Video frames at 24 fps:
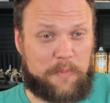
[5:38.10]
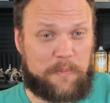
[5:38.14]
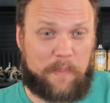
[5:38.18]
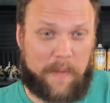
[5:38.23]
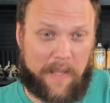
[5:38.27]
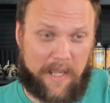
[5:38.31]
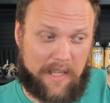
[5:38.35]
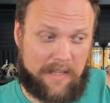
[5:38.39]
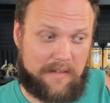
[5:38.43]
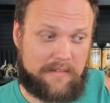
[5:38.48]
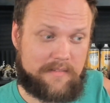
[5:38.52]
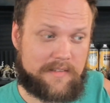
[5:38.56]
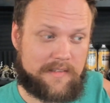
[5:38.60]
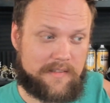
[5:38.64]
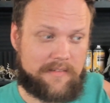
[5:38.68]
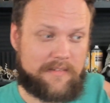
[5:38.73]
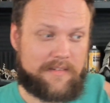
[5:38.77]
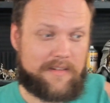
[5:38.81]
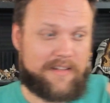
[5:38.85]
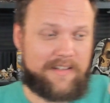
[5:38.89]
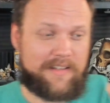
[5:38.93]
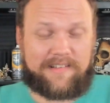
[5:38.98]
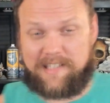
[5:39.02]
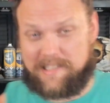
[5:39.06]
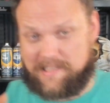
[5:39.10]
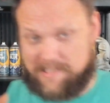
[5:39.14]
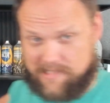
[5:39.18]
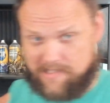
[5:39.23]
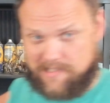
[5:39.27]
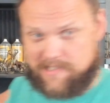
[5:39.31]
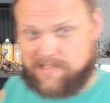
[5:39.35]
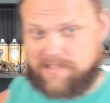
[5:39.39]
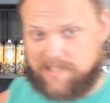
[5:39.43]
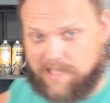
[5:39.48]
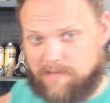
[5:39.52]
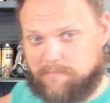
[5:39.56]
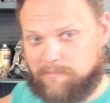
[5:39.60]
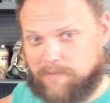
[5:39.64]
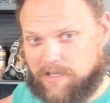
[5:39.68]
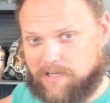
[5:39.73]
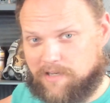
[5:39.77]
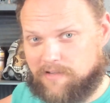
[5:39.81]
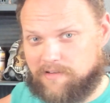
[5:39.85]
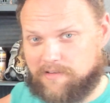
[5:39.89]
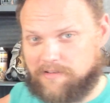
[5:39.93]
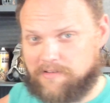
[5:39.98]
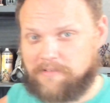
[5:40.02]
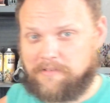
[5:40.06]
paint that's the same
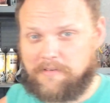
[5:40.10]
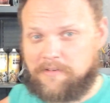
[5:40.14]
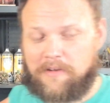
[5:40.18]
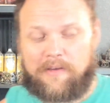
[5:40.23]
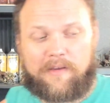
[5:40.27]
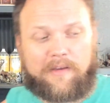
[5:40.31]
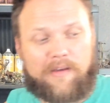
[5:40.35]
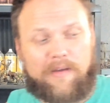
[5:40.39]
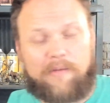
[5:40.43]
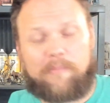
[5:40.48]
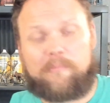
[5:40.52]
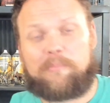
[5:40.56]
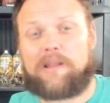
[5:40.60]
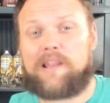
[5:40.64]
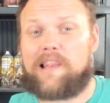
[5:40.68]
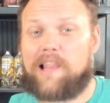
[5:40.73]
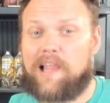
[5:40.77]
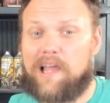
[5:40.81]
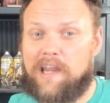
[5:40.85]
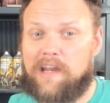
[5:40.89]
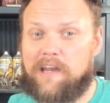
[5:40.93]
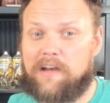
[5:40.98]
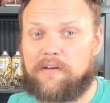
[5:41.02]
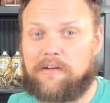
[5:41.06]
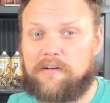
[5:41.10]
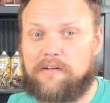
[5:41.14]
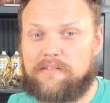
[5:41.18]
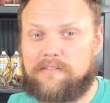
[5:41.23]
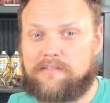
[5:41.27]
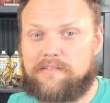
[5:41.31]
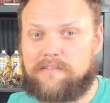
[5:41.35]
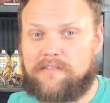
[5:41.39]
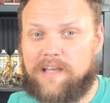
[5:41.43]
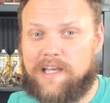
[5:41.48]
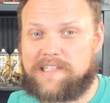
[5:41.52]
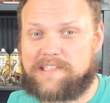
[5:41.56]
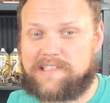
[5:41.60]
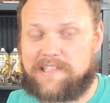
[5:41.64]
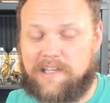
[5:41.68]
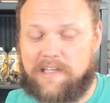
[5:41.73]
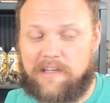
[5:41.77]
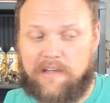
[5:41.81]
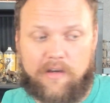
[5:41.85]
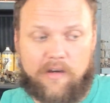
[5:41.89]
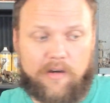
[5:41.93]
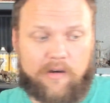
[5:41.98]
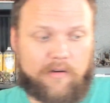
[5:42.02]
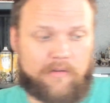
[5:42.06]
color, but lighter as they
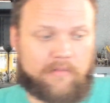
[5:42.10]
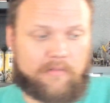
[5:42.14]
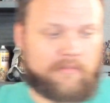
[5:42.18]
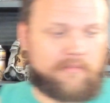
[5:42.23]
go.